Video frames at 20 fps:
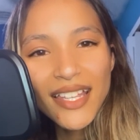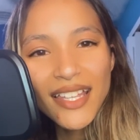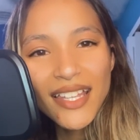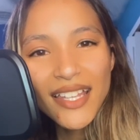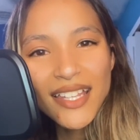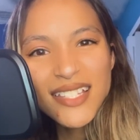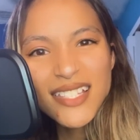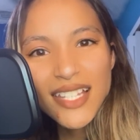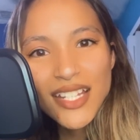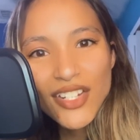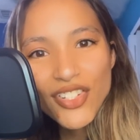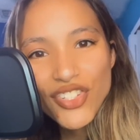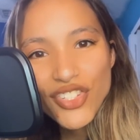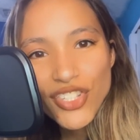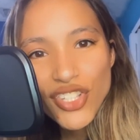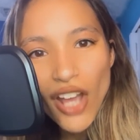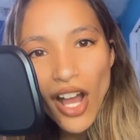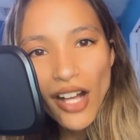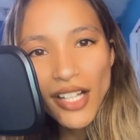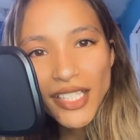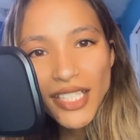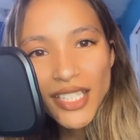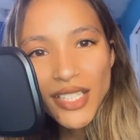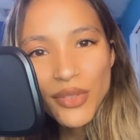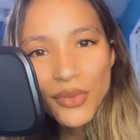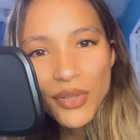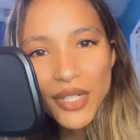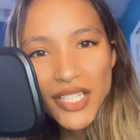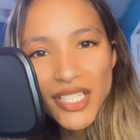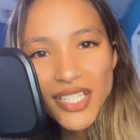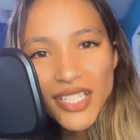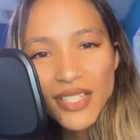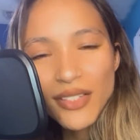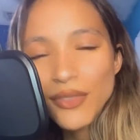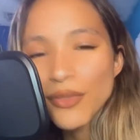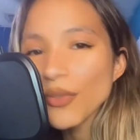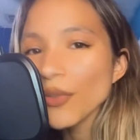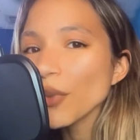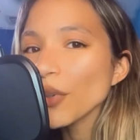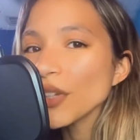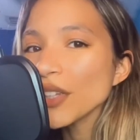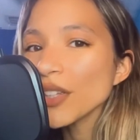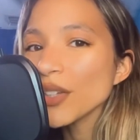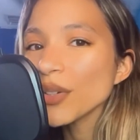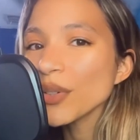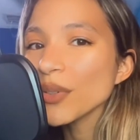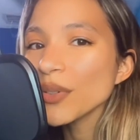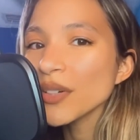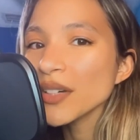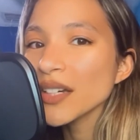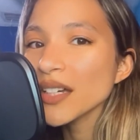Is it a shocking question for you?